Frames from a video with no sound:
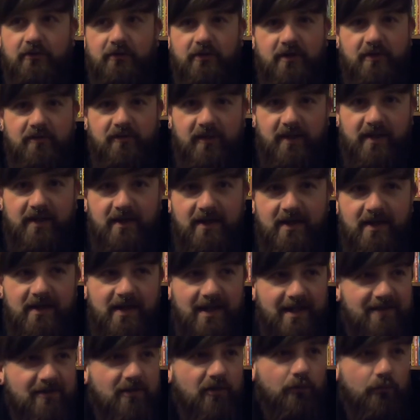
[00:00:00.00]
And it's like,
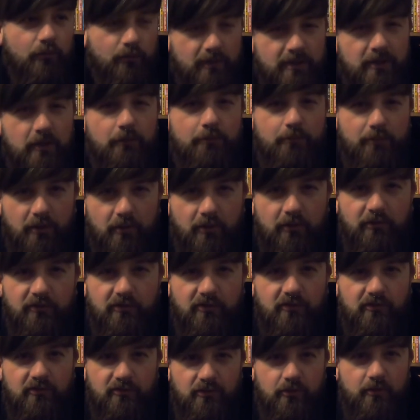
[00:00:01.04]
that's a real
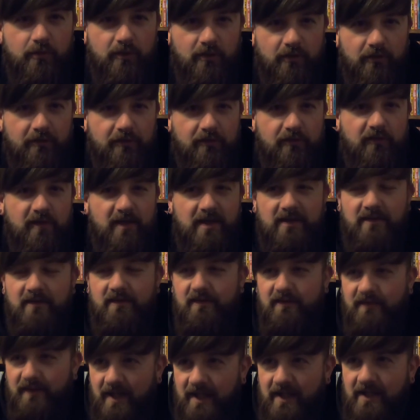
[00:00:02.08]
person doing all this
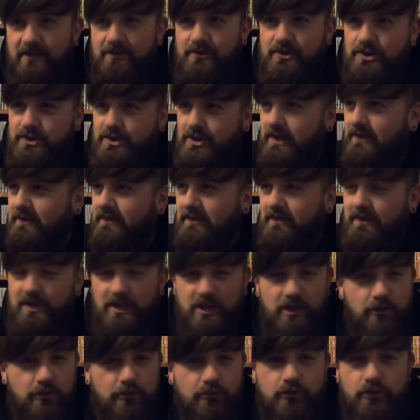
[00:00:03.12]
insane shit, these
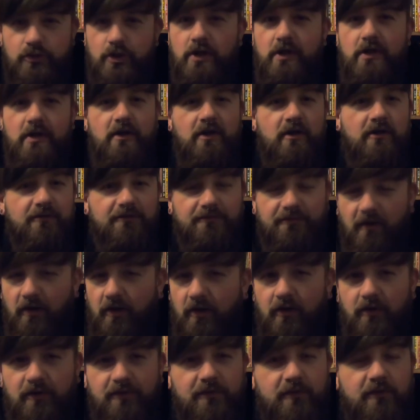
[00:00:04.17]
huge
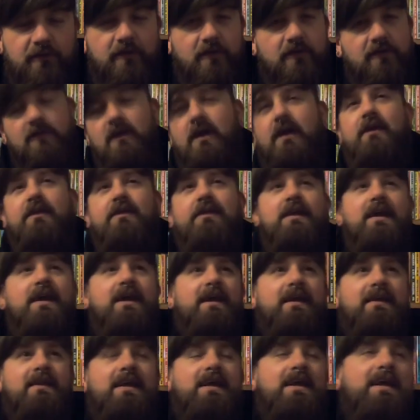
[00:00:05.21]
falls. There's just a thing
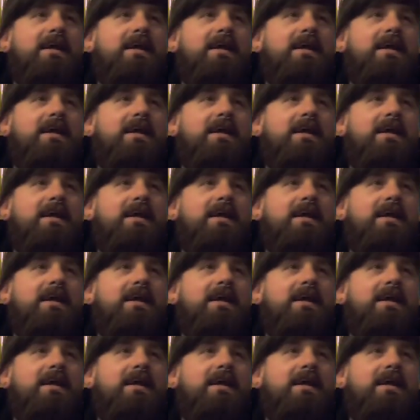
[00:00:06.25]
at the